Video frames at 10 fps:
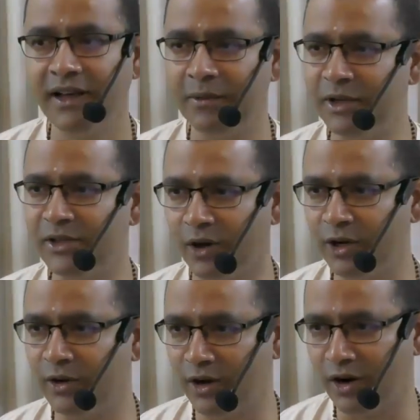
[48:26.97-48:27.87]
Means all
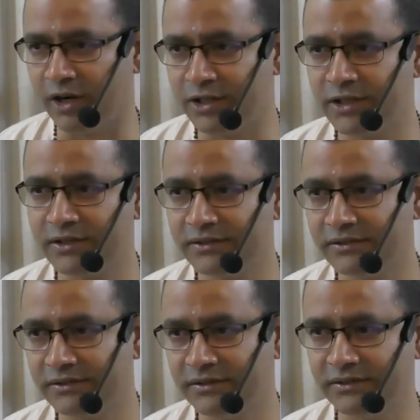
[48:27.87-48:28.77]
your knowledge
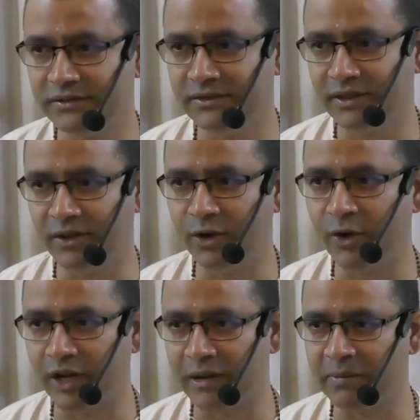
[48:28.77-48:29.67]
or your
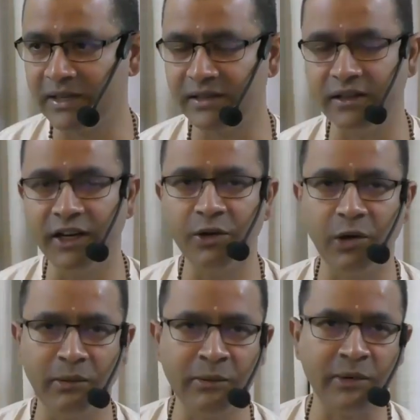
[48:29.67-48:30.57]
capacity to
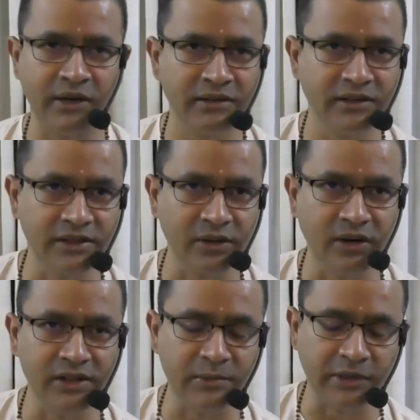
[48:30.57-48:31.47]
remember. That's called
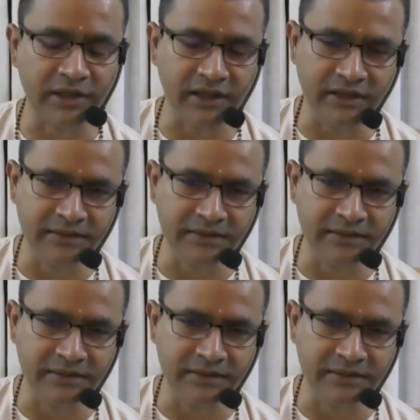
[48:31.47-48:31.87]
the Smriti.